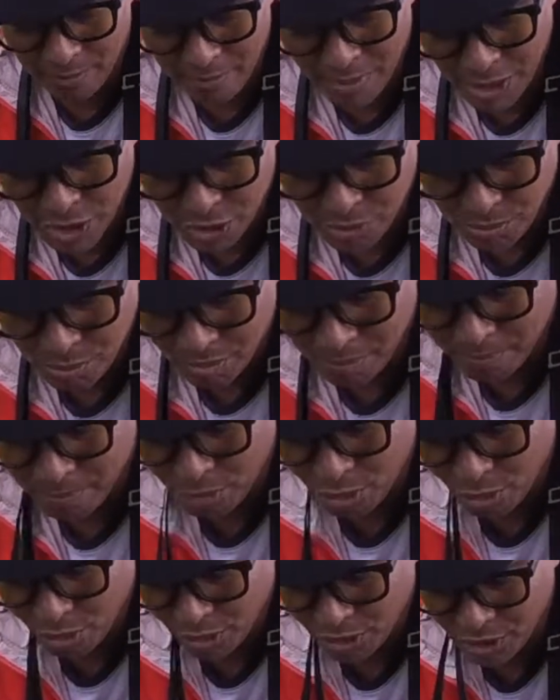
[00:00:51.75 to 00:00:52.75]
much more
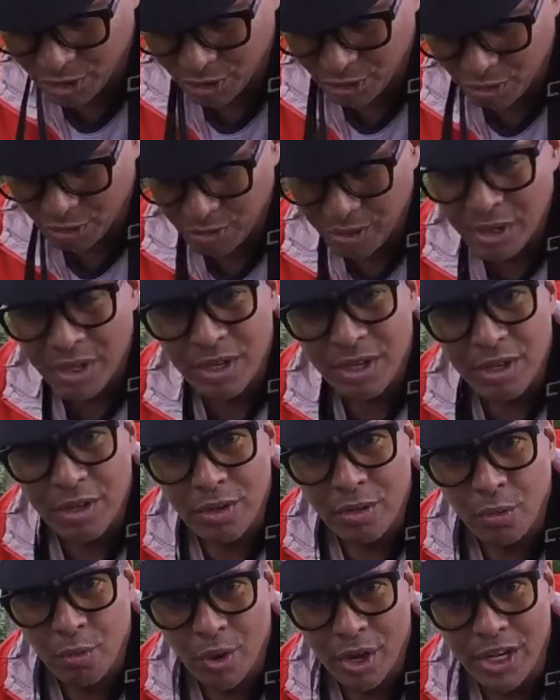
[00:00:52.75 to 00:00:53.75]
burlier
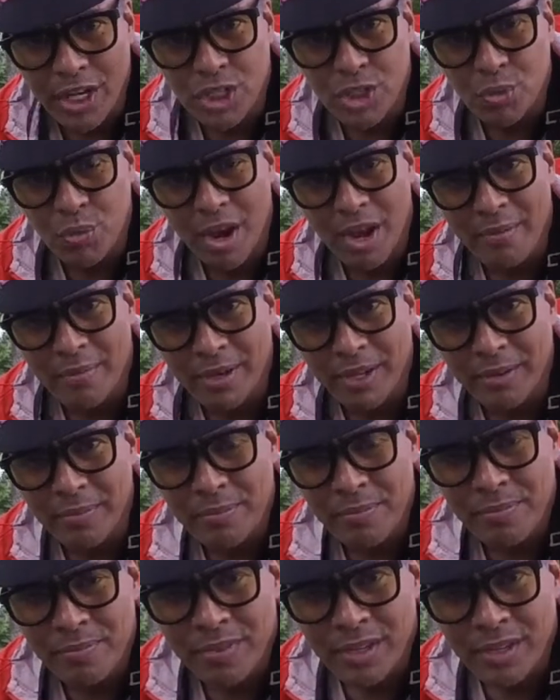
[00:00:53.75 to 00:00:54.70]
one inch webbing.